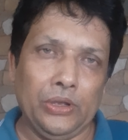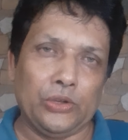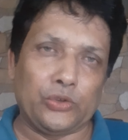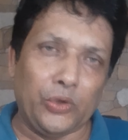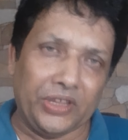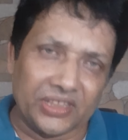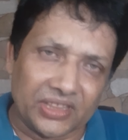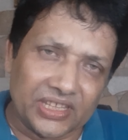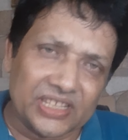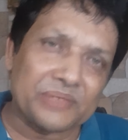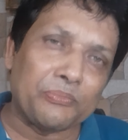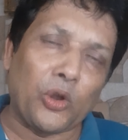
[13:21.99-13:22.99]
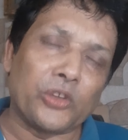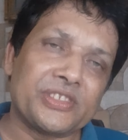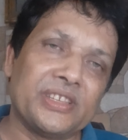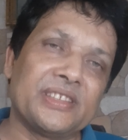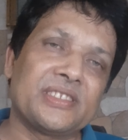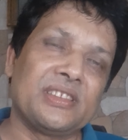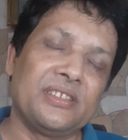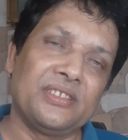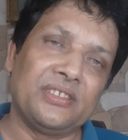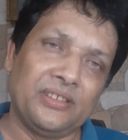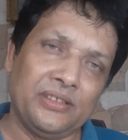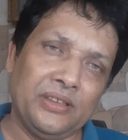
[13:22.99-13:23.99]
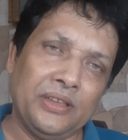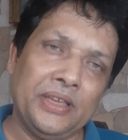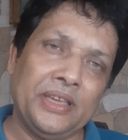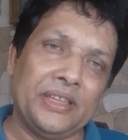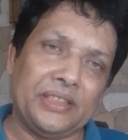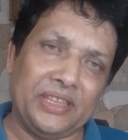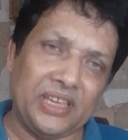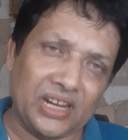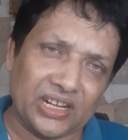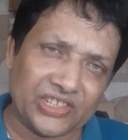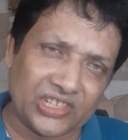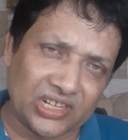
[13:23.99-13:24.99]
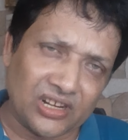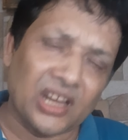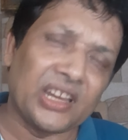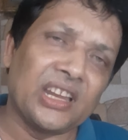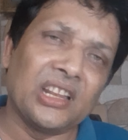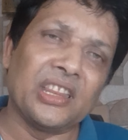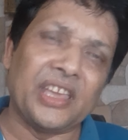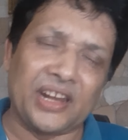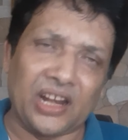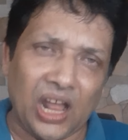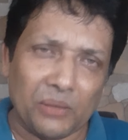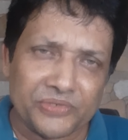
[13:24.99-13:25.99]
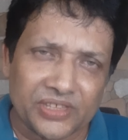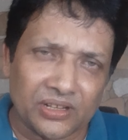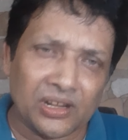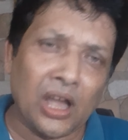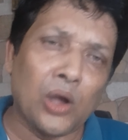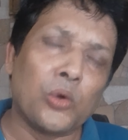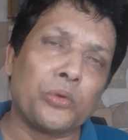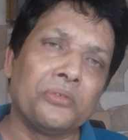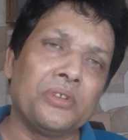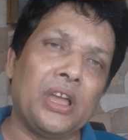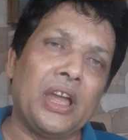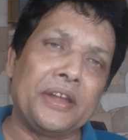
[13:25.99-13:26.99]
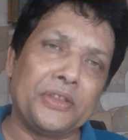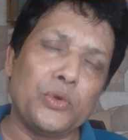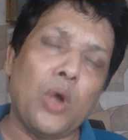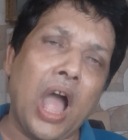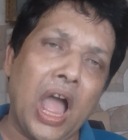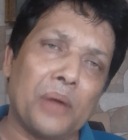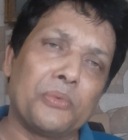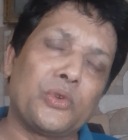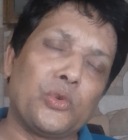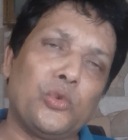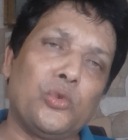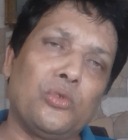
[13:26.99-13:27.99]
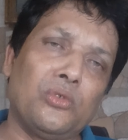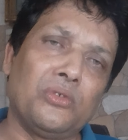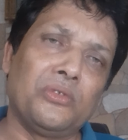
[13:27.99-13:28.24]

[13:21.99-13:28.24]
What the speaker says: So in this process, there are struggle, there are ups and down, and you have to